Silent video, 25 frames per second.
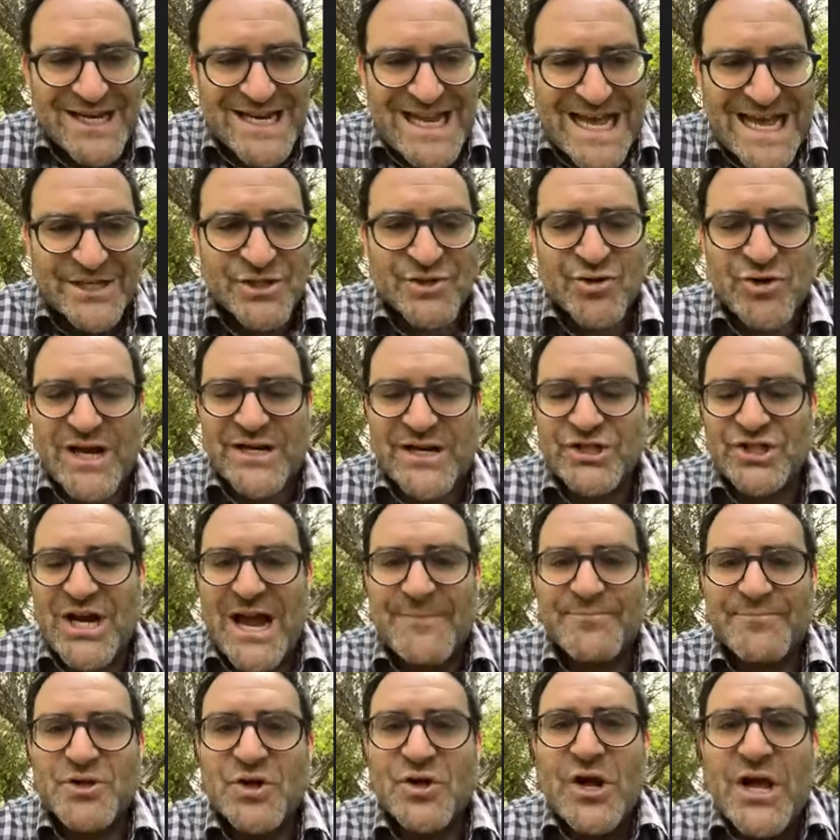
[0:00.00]
In yesterday's
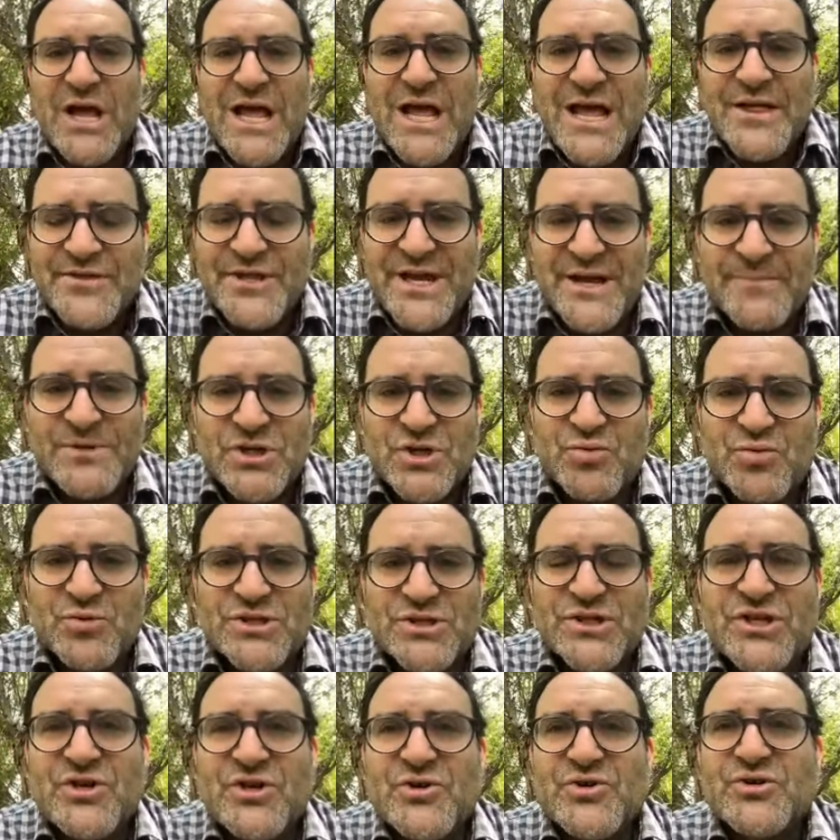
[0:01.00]
chapter, the image
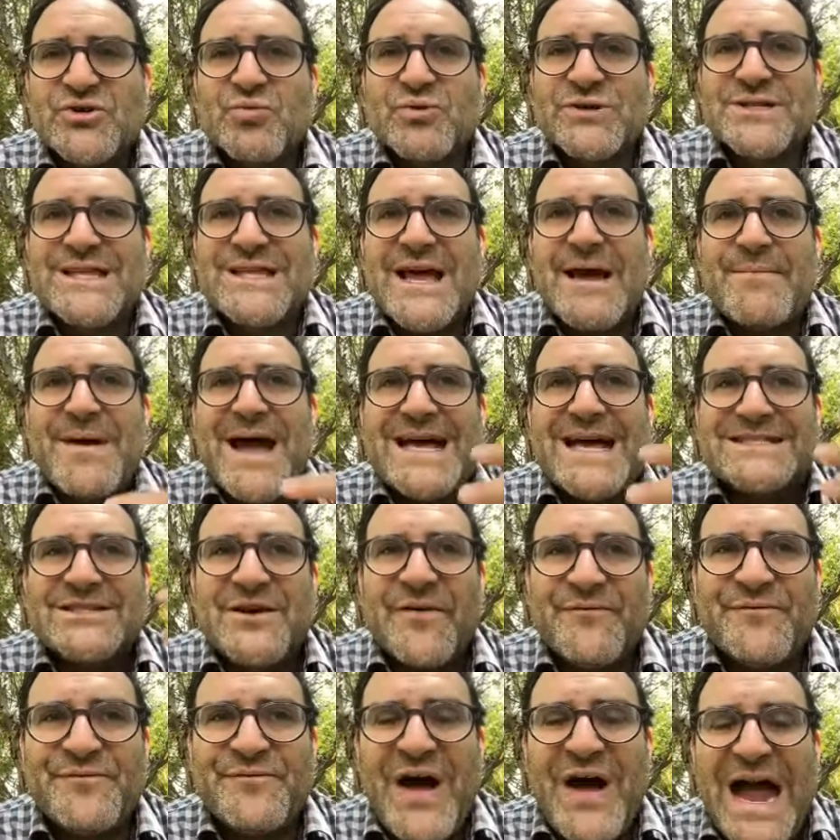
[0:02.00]
was used was them
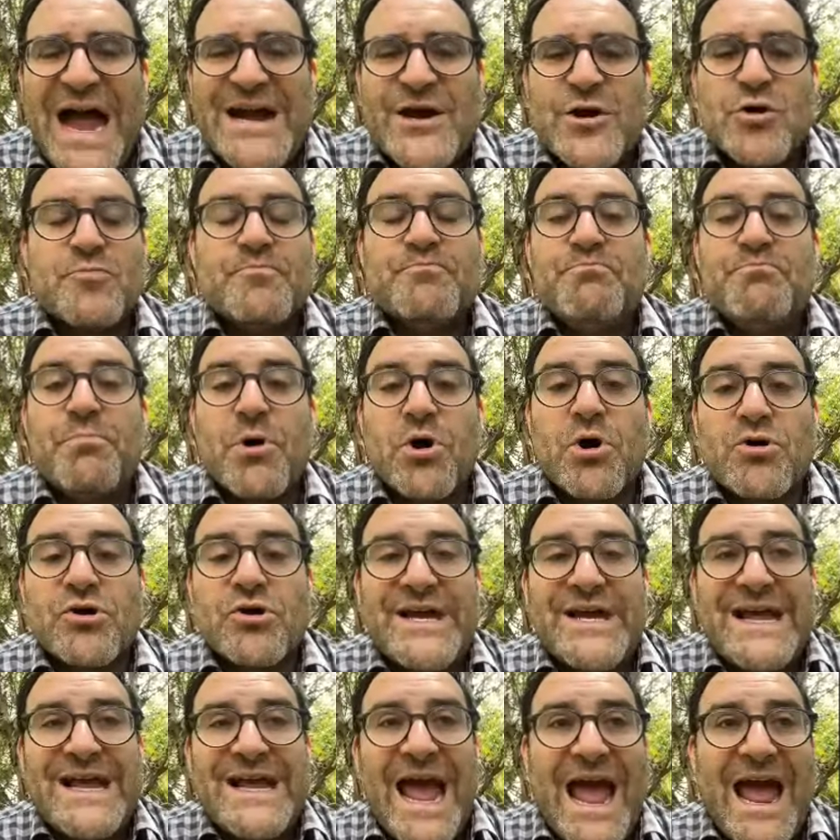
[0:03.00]
as a fire
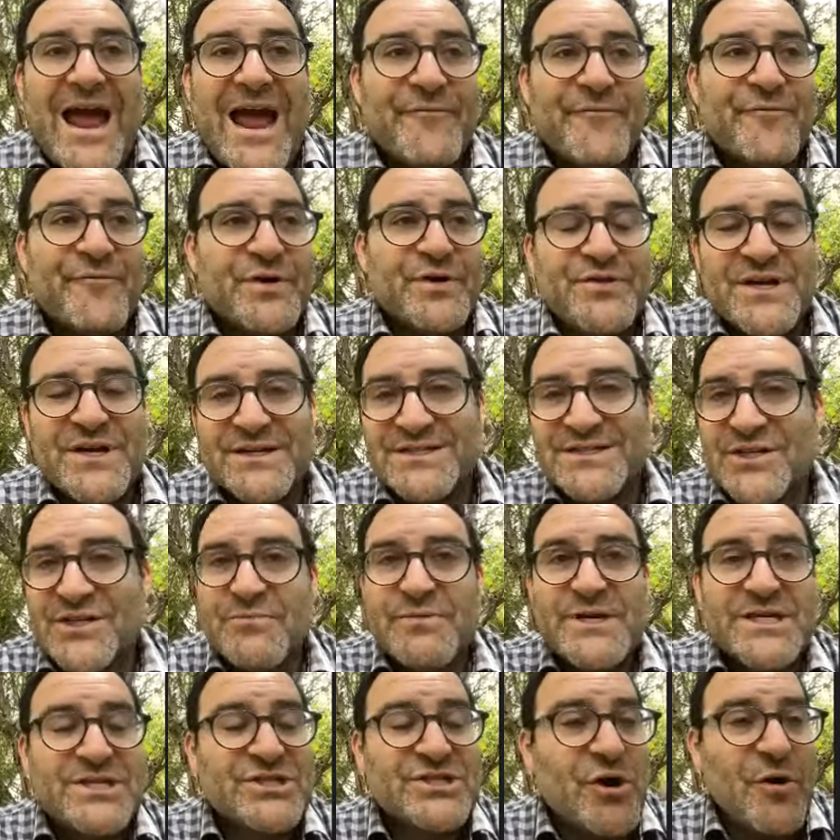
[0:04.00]
burning everything. It's
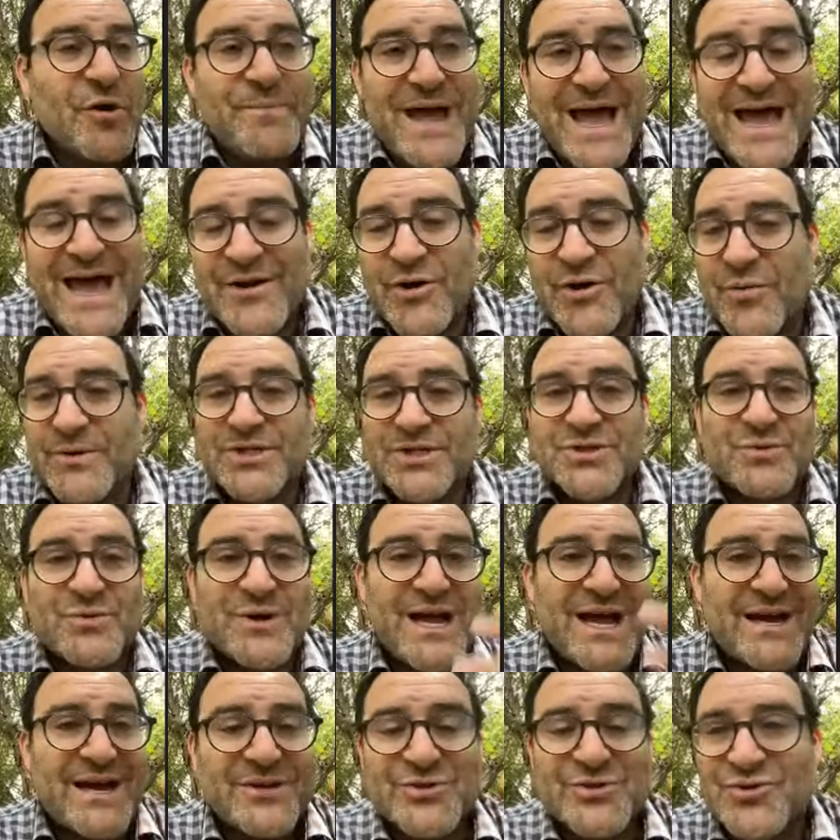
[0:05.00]
going to be so bad, almost the
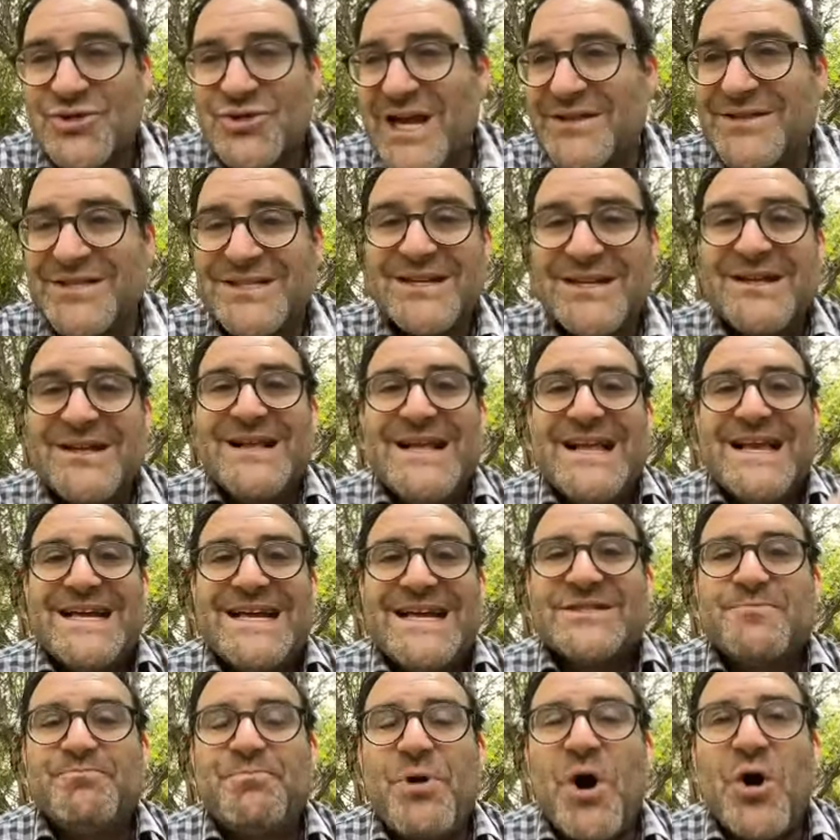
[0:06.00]
way I understand this
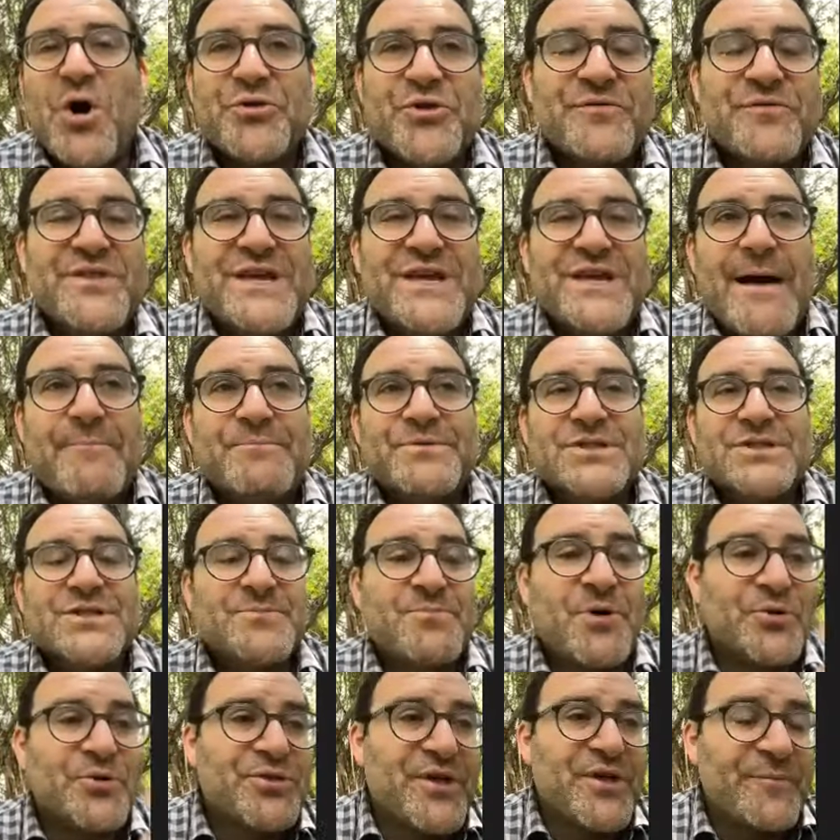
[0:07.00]
is both of the
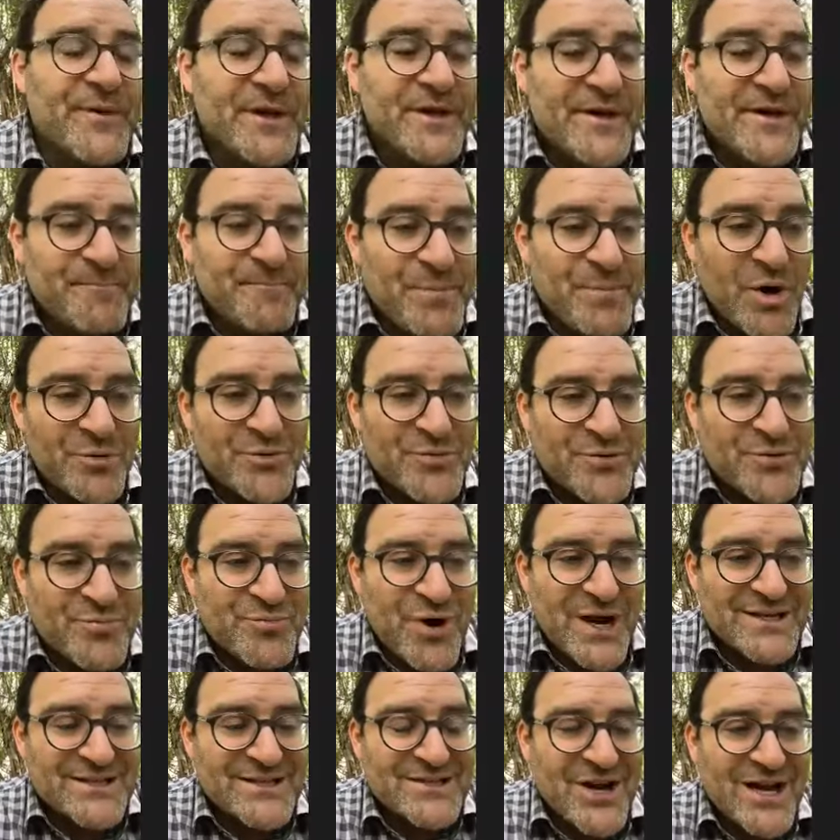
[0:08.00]
opposites, both the both
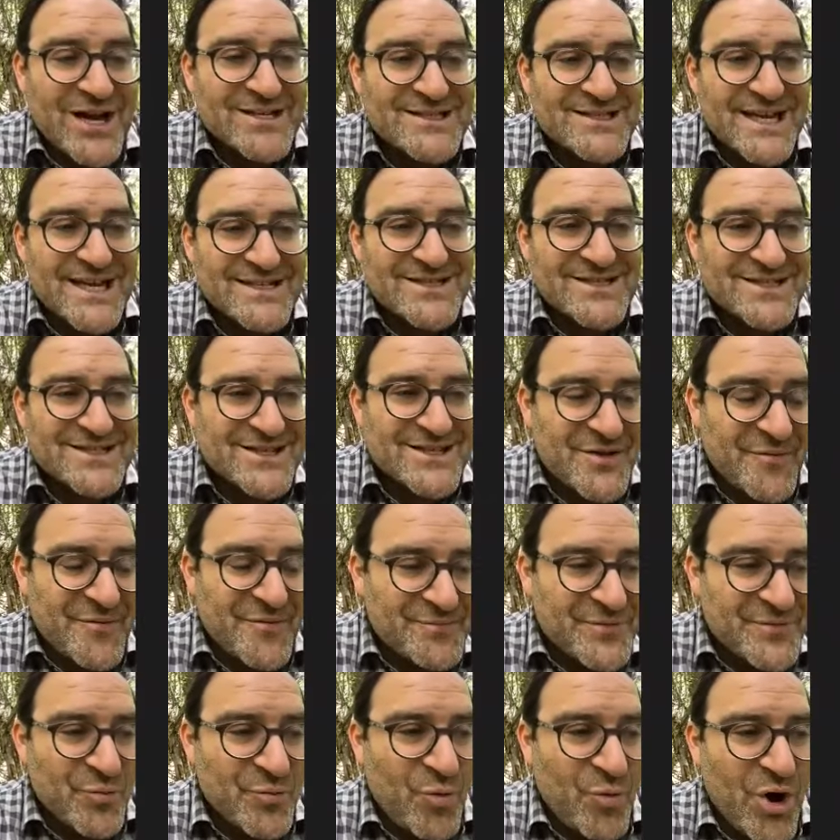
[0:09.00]
right. God is saying that's the,
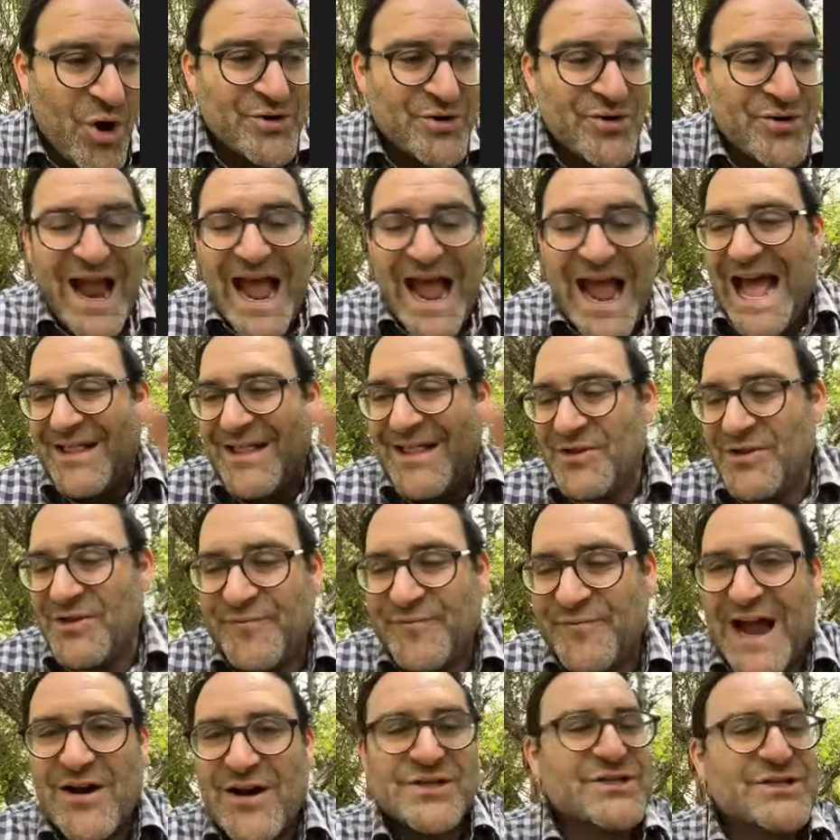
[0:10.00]
the water and the
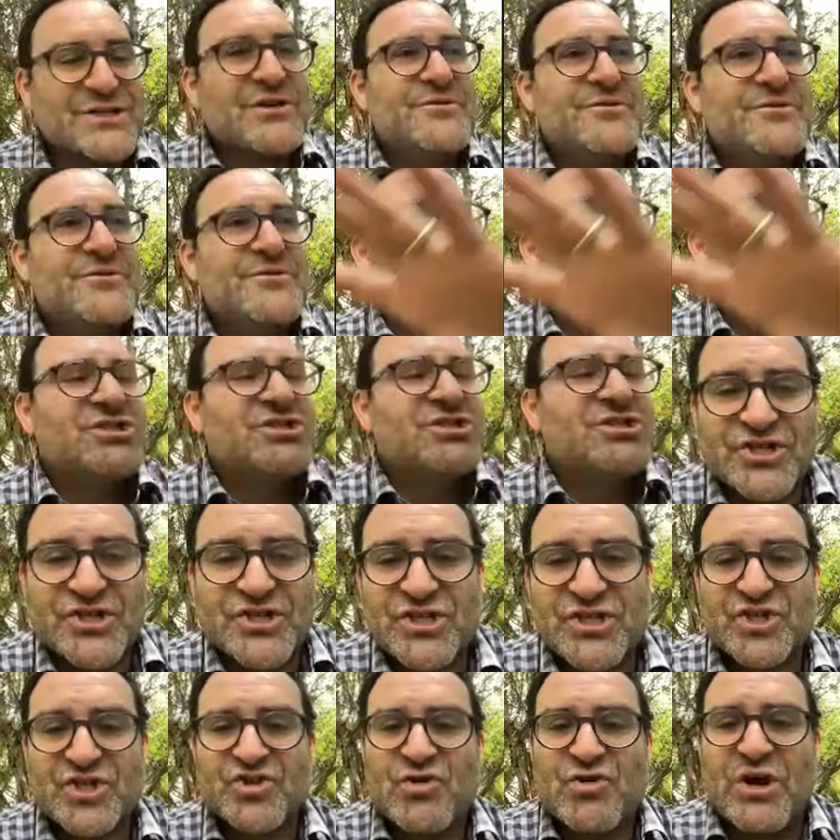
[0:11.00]
fire. It's going to be
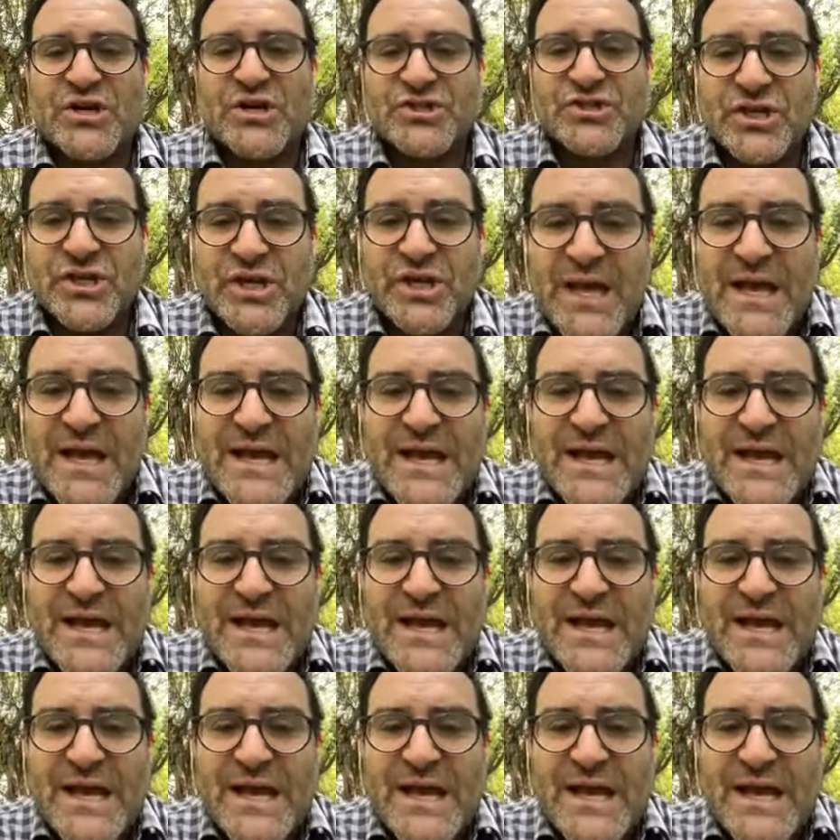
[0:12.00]
such destruction.